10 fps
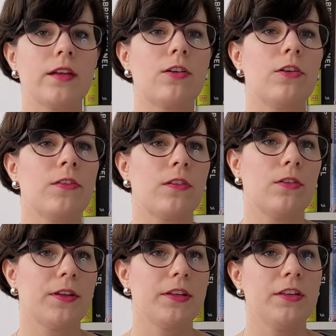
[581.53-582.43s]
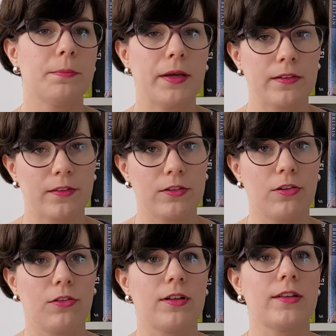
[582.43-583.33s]
The costs of an in-person
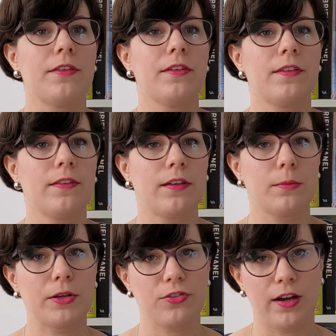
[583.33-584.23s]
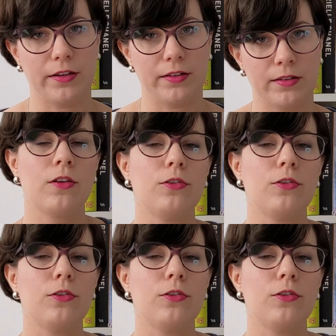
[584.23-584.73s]
color analysis are much higher.